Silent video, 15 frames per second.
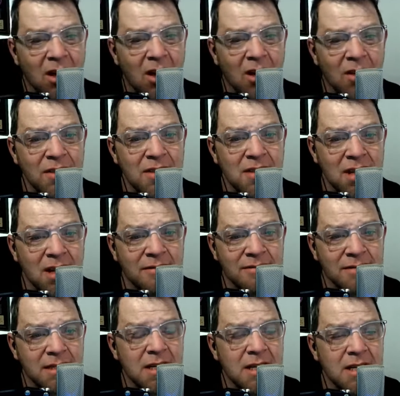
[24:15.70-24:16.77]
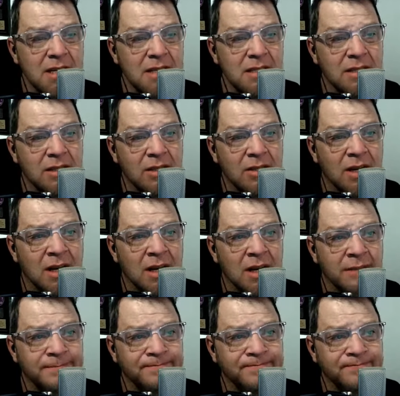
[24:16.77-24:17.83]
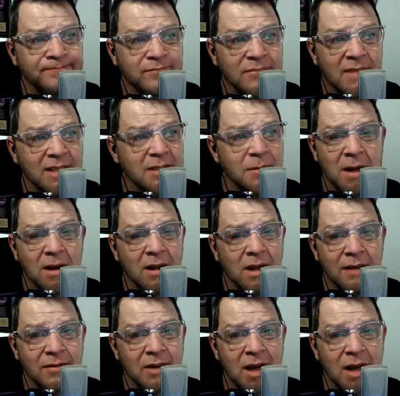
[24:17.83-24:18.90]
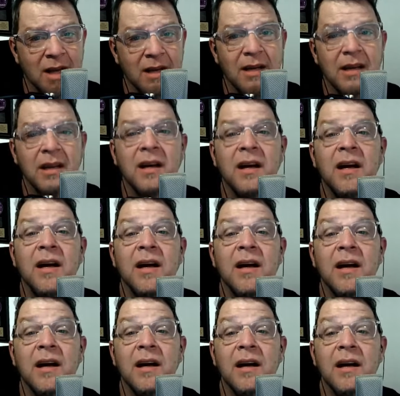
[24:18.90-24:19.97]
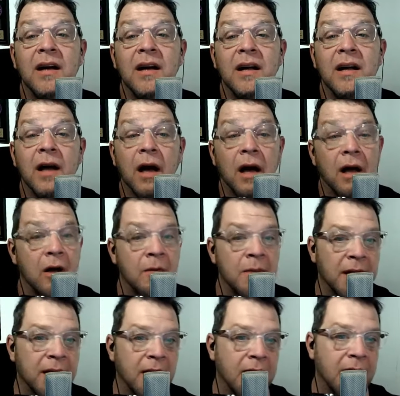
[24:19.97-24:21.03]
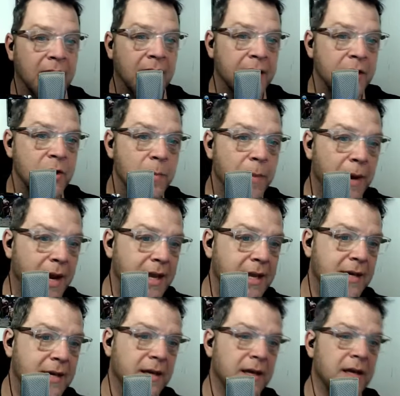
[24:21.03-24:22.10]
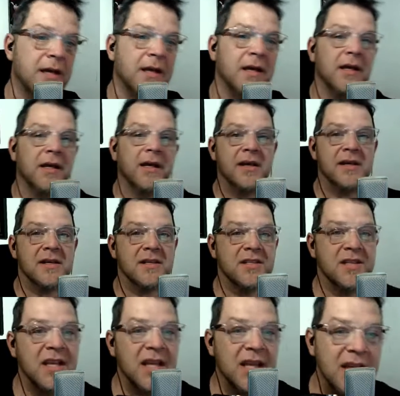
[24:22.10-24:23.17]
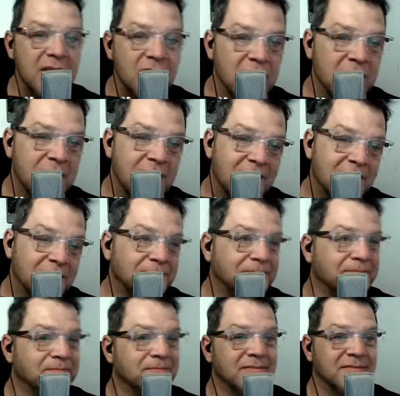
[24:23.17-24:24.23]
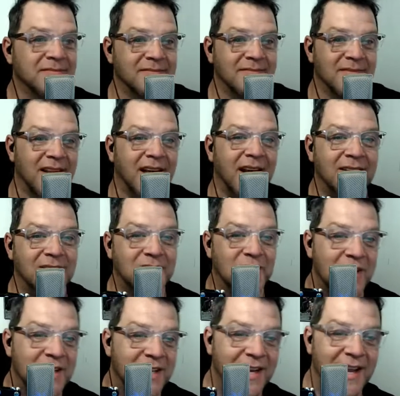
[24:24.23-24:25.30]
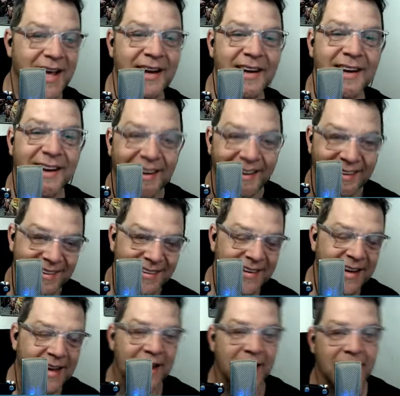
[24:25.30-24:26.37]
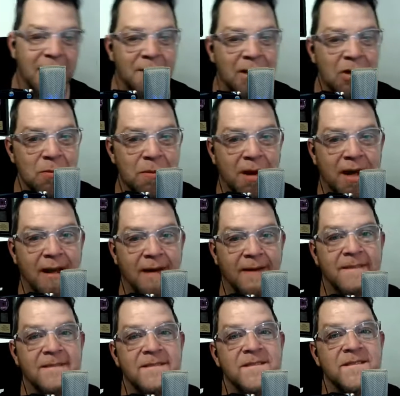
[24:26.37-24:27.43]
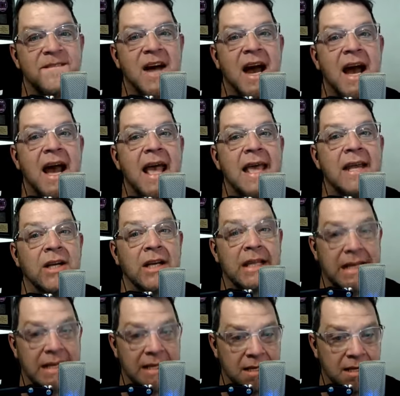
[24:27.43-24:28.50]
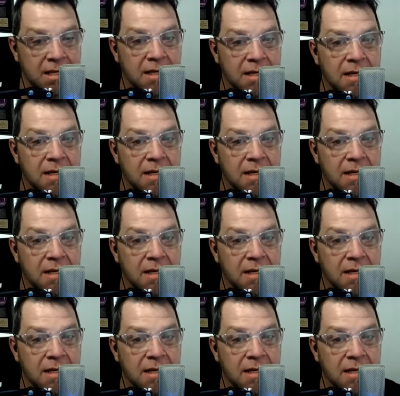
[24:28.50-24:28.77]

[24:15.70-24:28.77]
All the stuff. So that's about all I've got. Oh my God, I got a new bike. Steve, I was trying to get out of here. Yeah, I got my new bike. Finally.